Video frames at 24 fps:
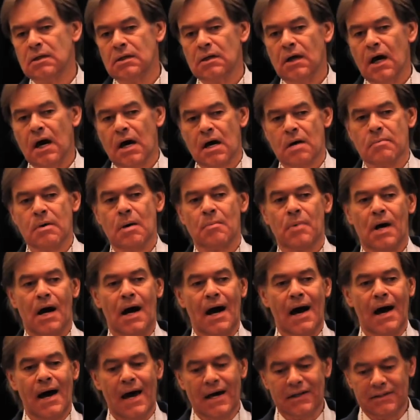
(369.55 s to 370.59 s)
I remember
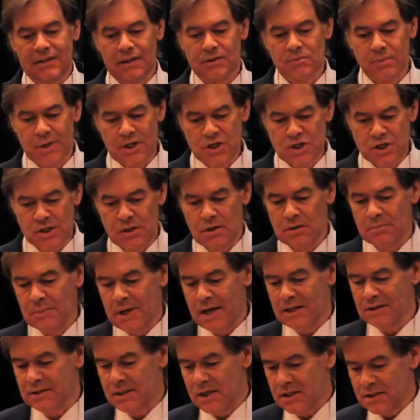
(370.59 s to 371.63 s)
I had that ratio on my
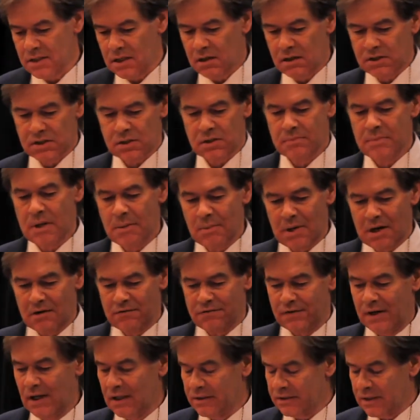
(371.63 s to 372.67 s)
test. I also remember I
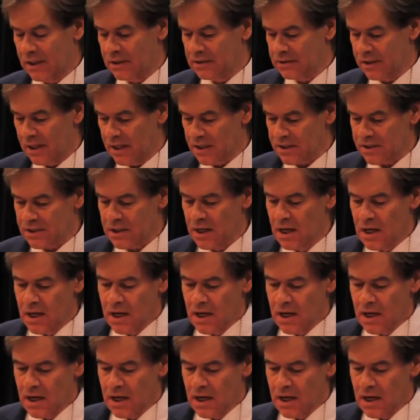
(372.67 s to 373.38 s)
failed that test.